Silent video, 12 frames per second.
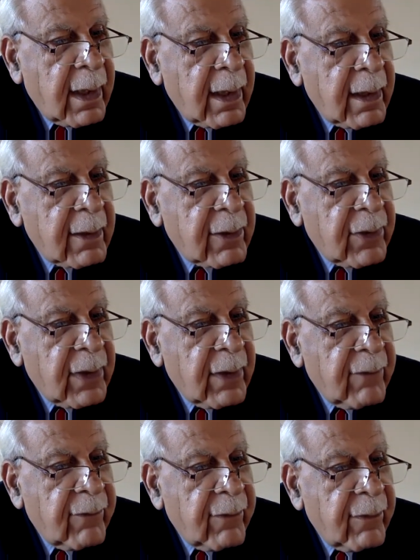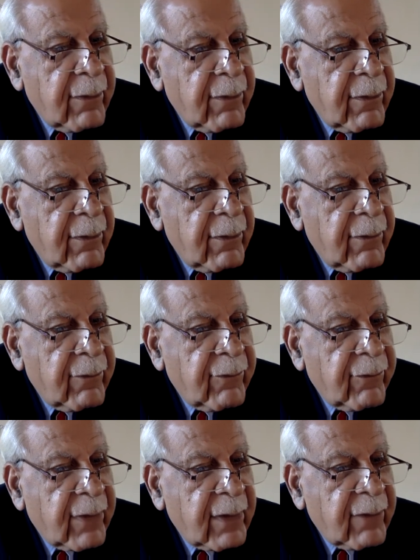and
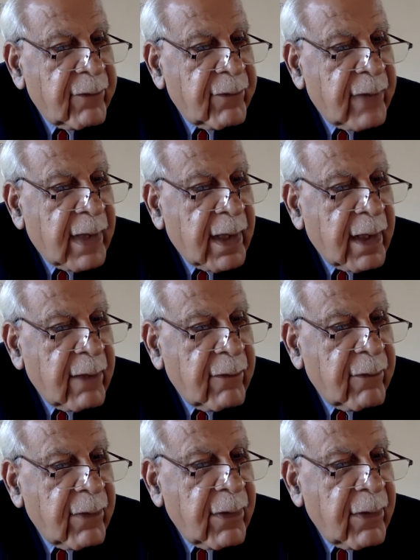3:45